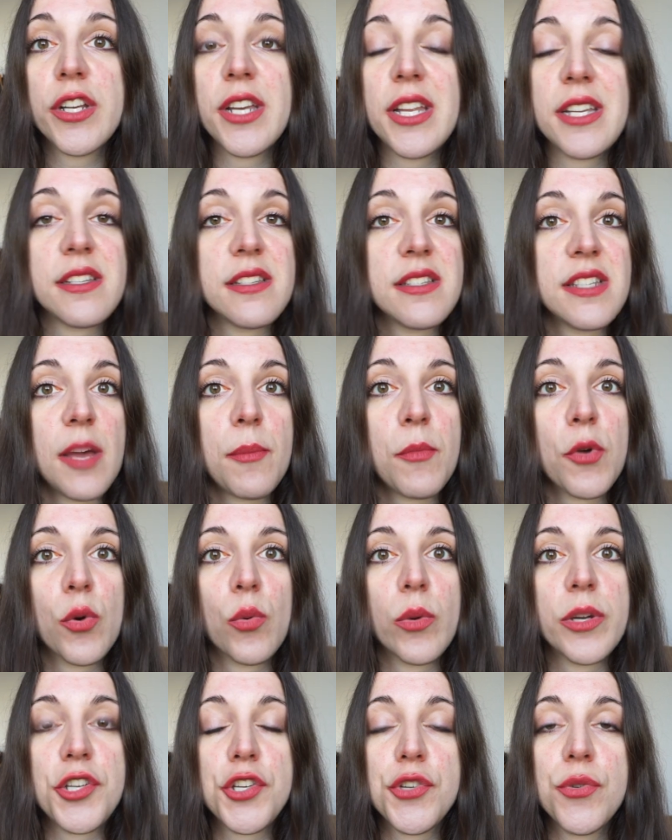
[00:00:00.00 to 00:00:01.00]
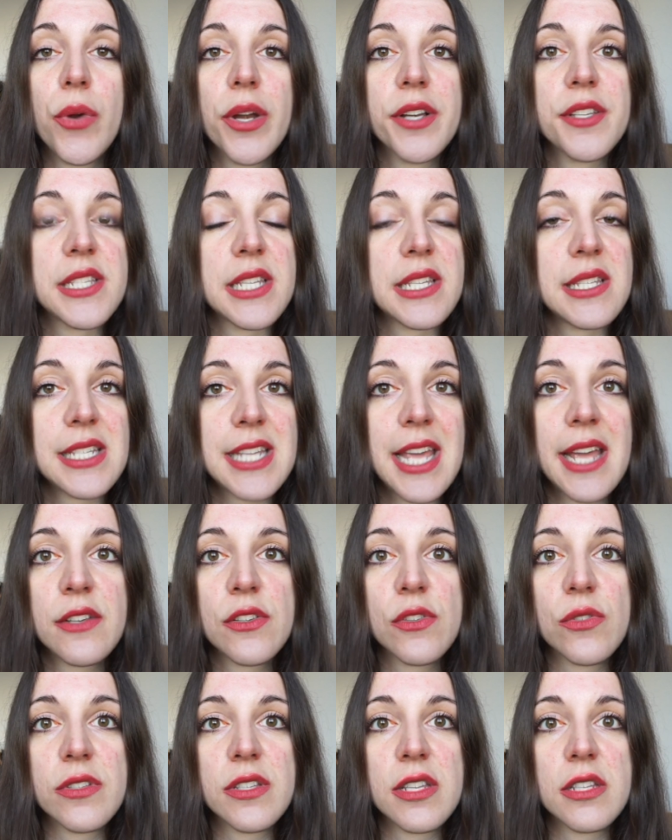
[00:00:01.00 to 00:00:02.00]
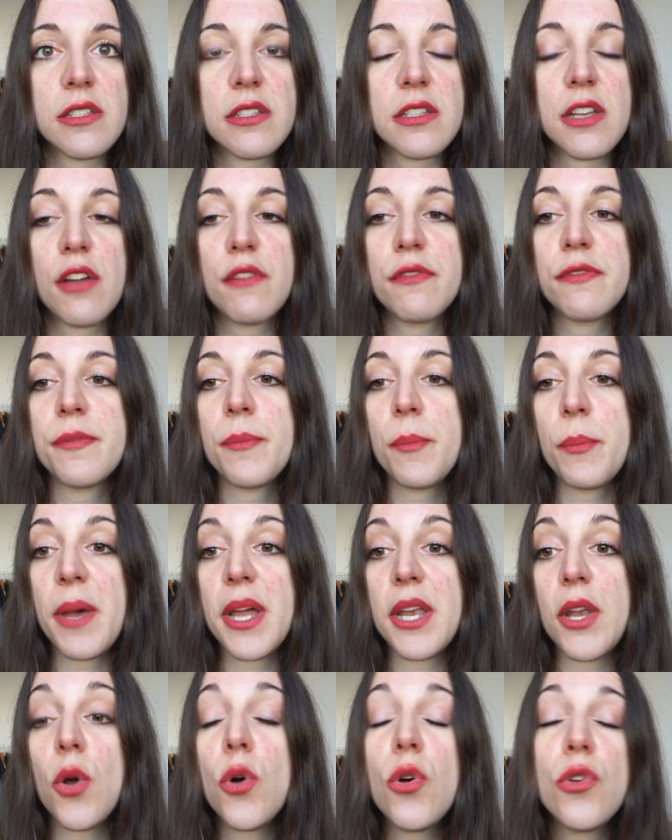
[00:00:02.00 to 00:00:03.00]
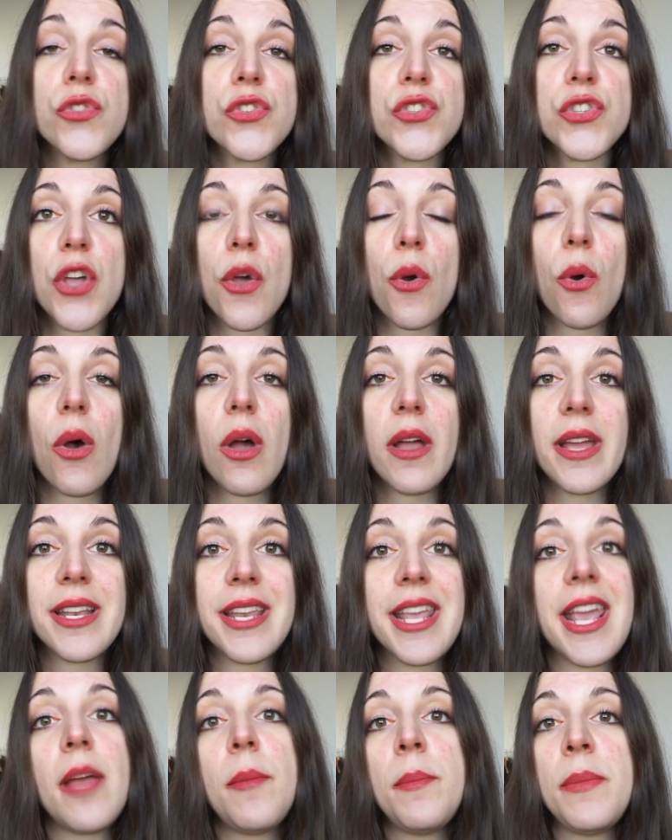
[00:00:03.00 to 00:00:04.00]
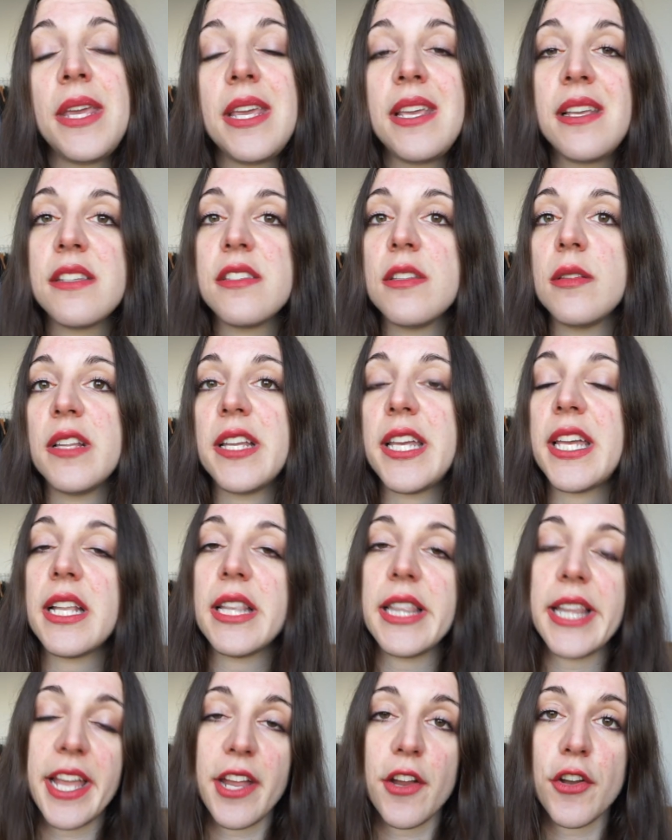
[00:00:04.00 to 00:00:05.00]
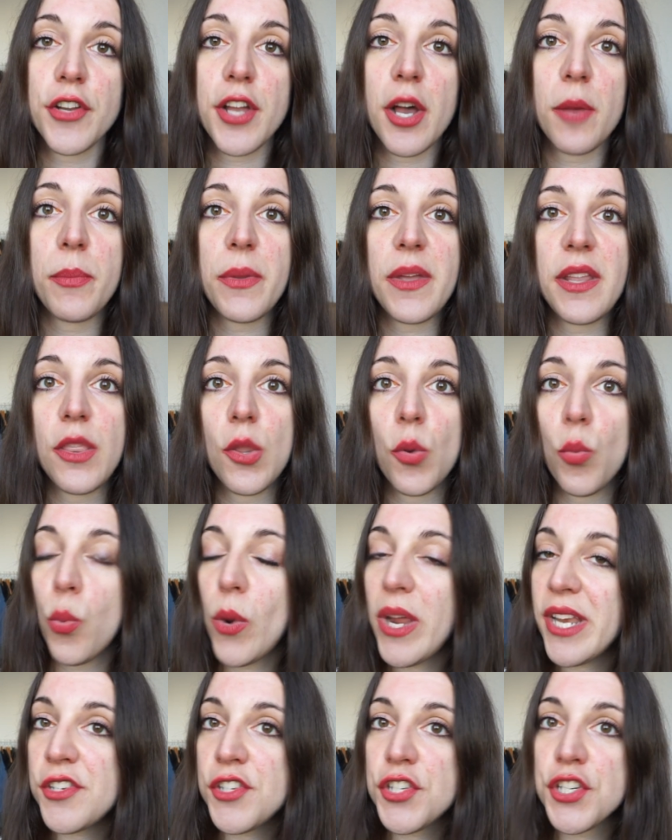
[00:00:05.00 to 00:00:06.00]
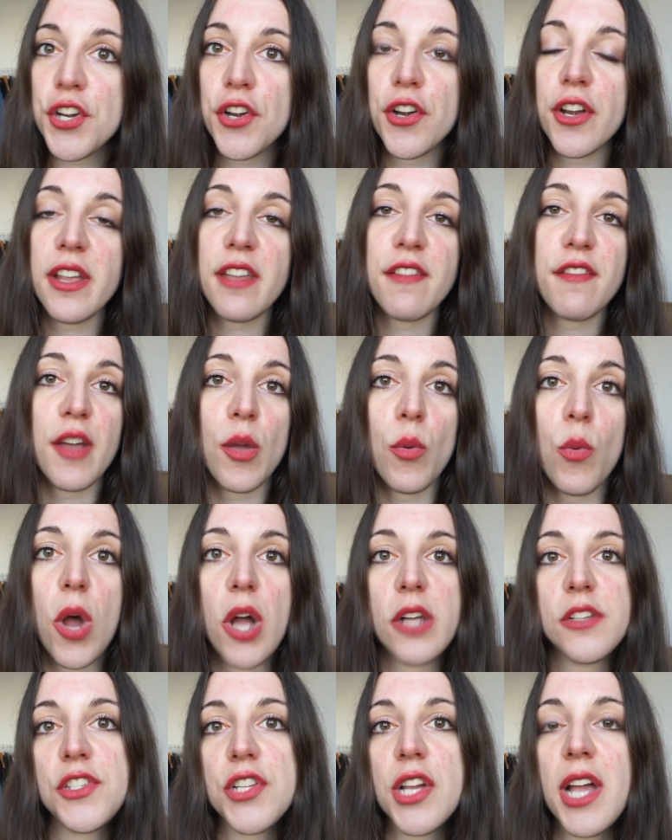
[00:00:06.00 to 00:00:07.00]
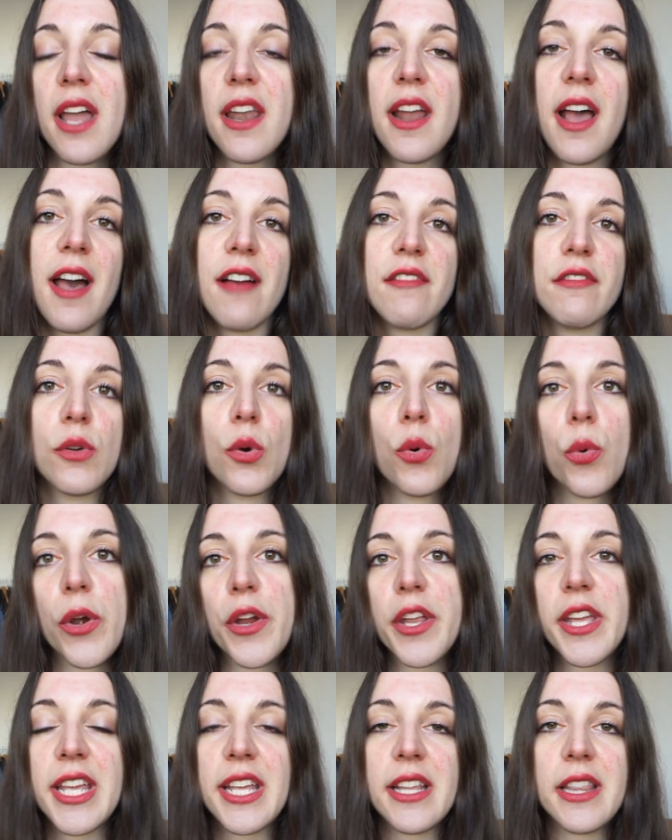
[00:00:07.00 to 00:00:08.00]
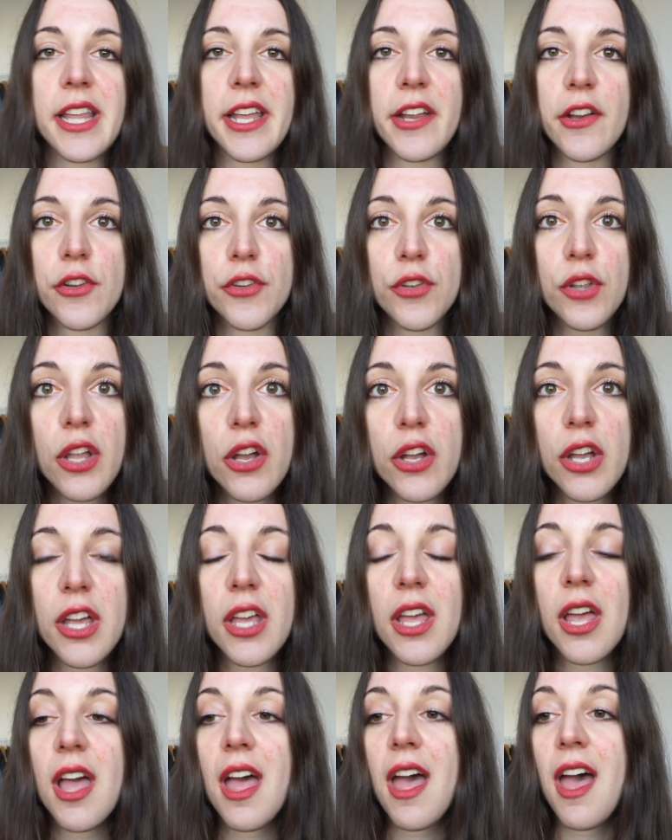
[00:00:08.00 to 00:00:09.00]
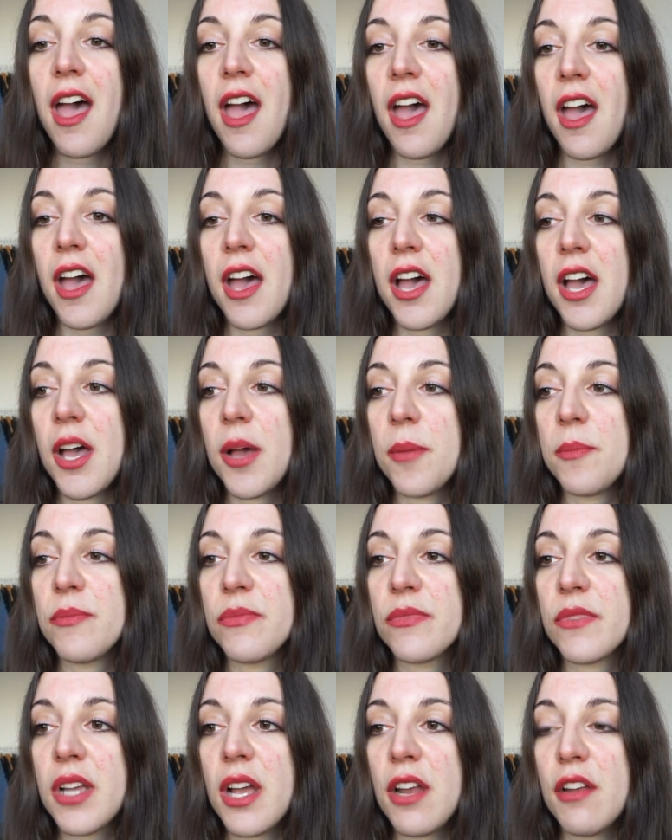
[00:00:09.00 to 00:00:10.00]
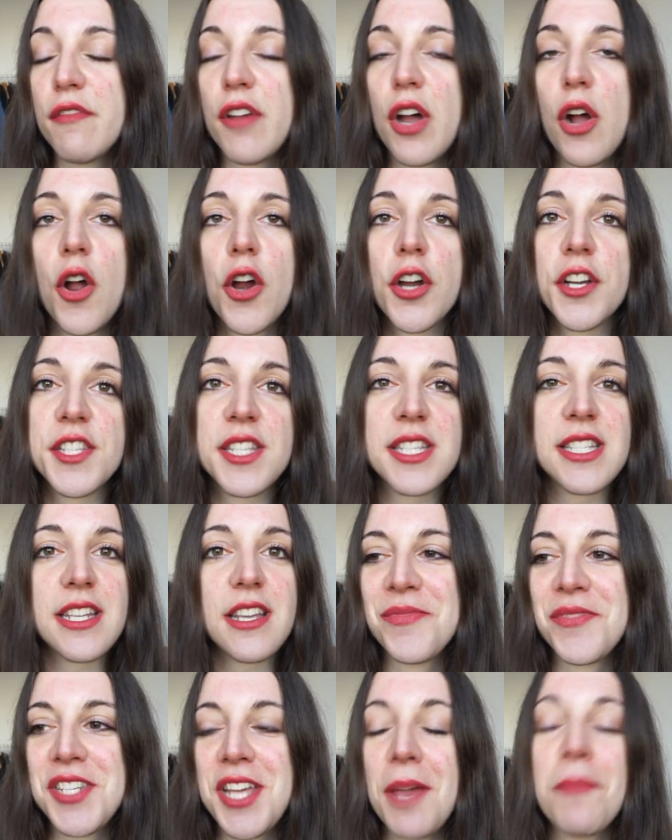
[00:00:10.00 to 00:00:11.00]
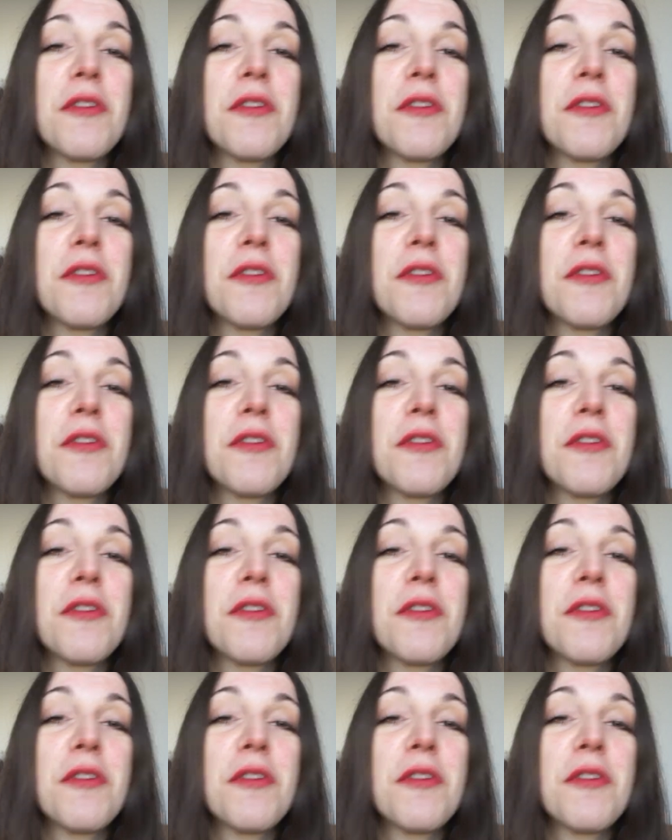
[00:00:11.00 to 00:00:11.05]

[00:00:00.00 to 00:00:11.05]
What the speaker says: in the summer with shorts and sandals and stuff, but also it can be easily layered up in the winter if I want to kind of have a quirky layered look, kind of an artsy type